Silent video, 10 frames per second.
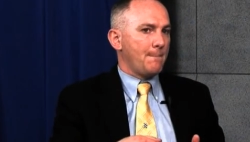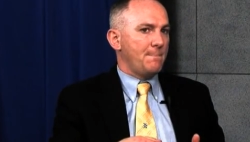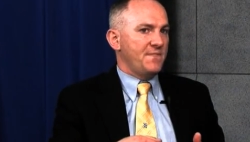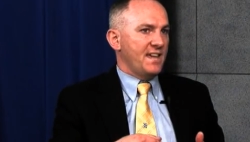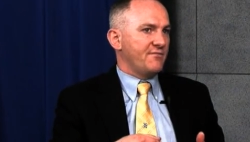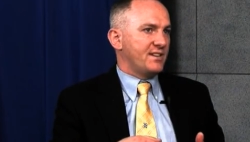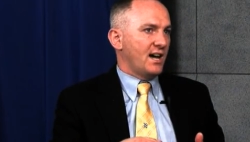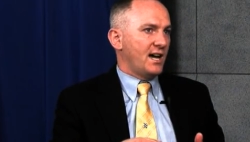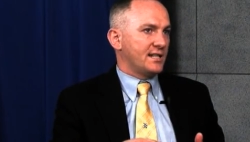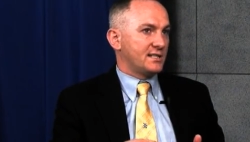They've
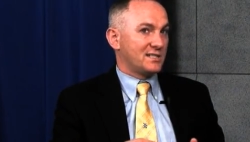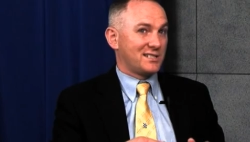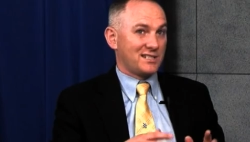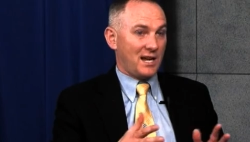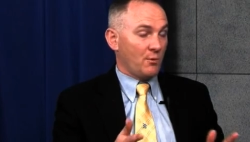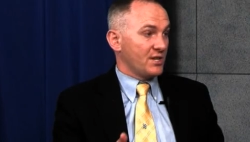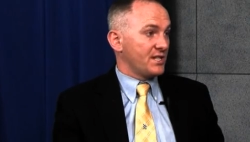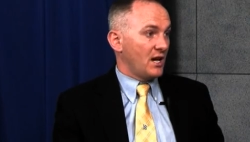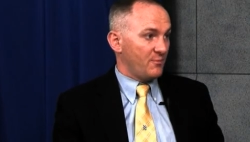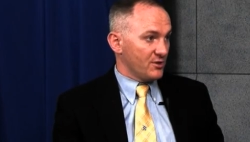got, I want to
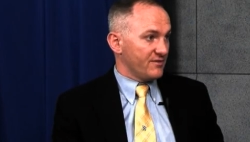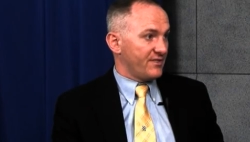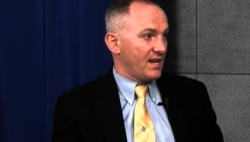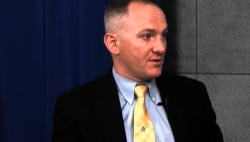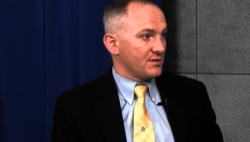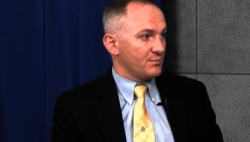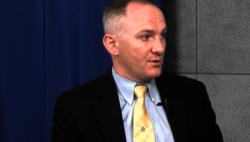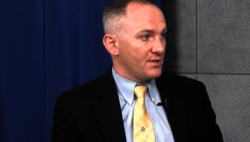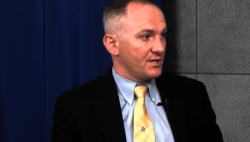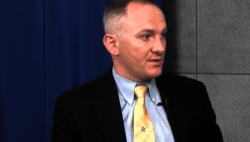say, upwards of 1,000
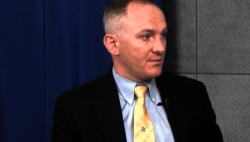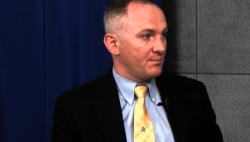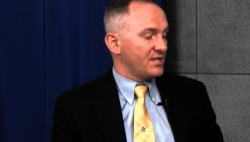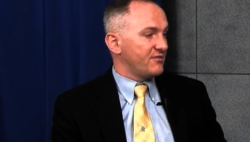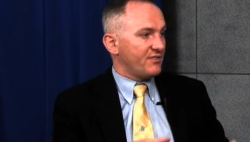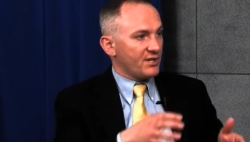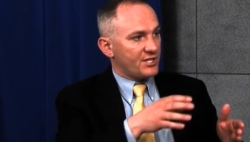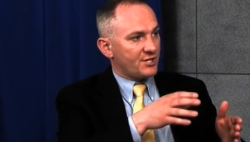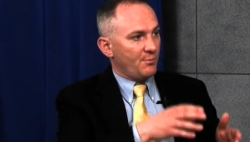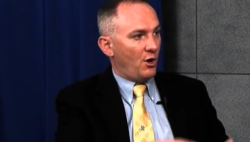employees. But it's a very
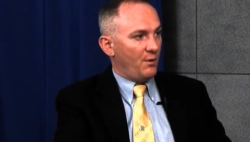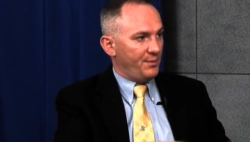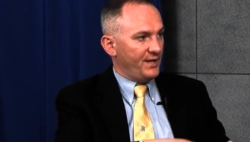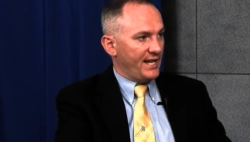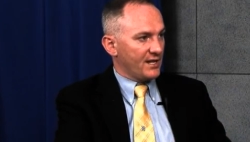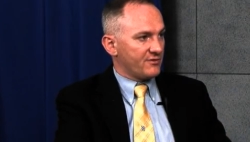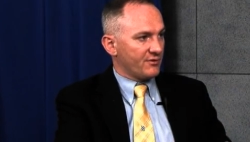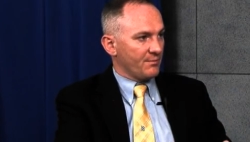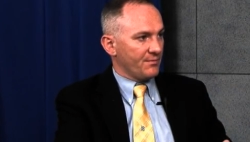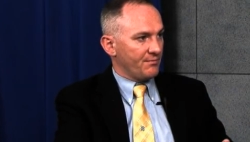small plant
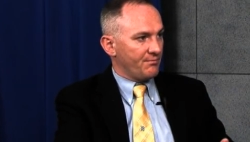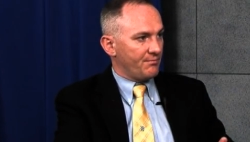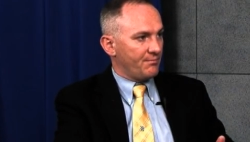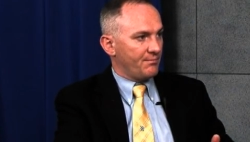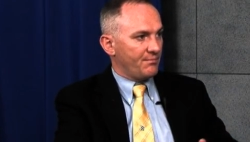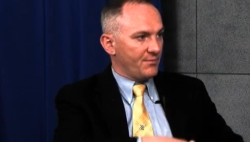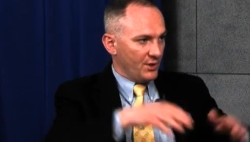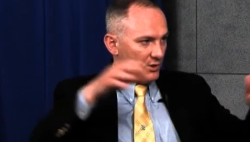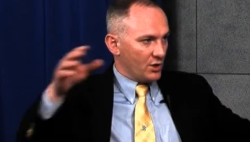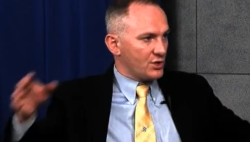from the
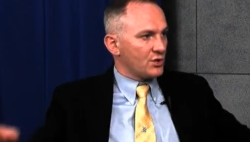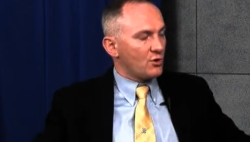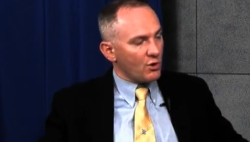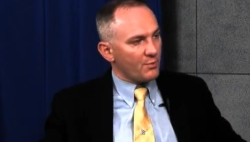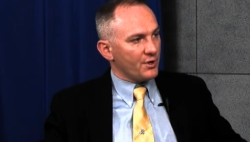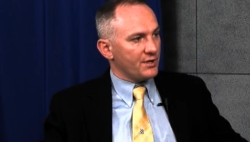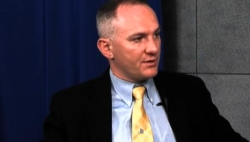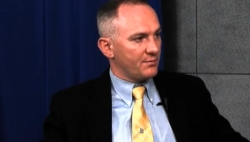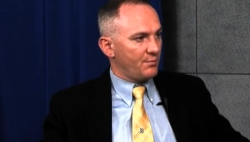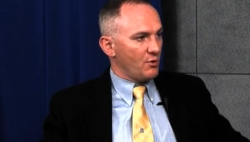larger corporate
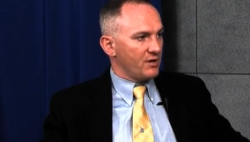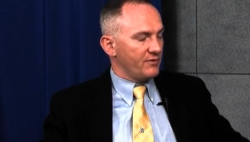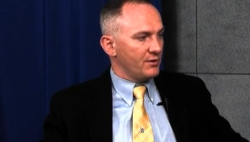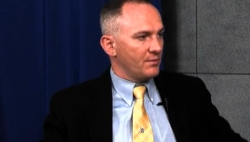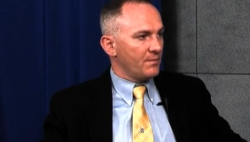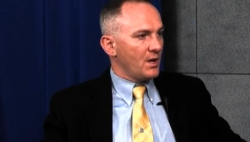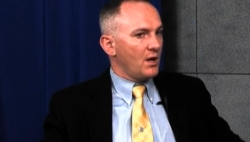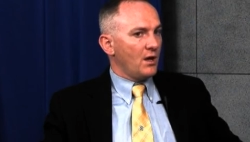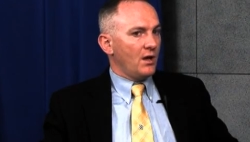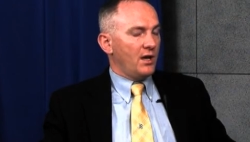point of view.
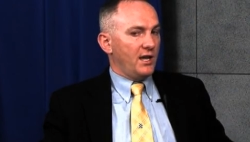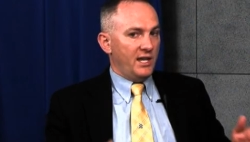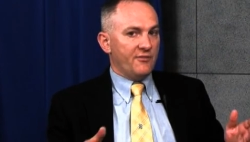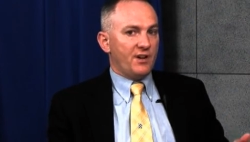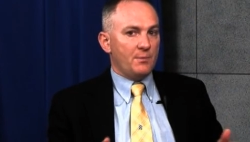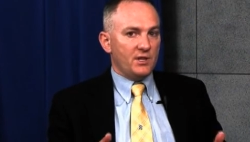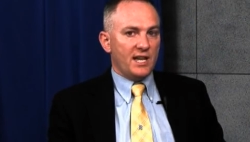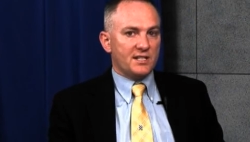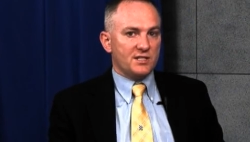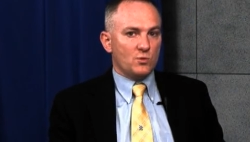If I'm
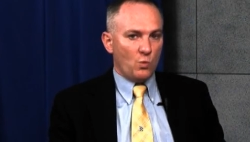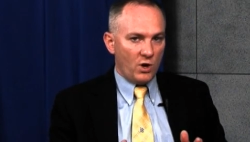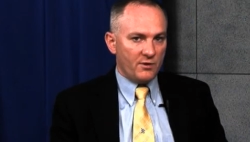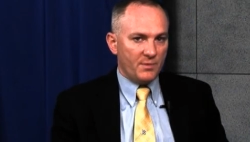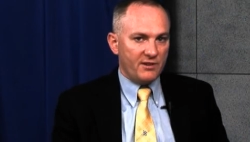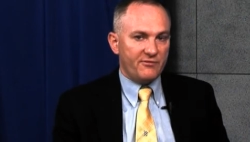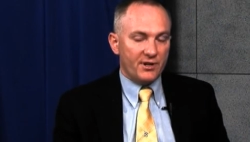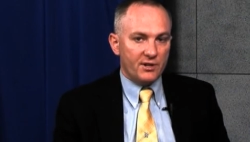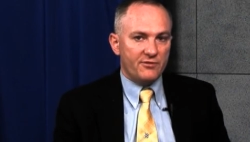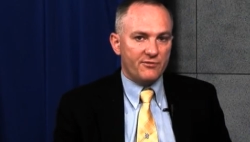elected, one of my
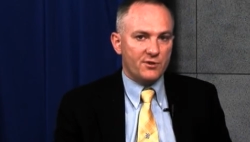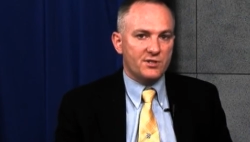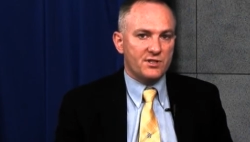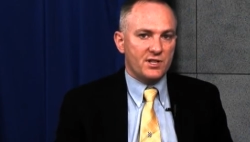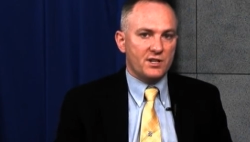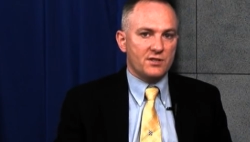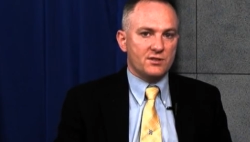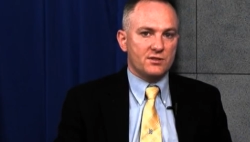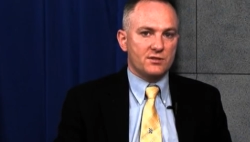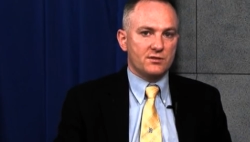very first things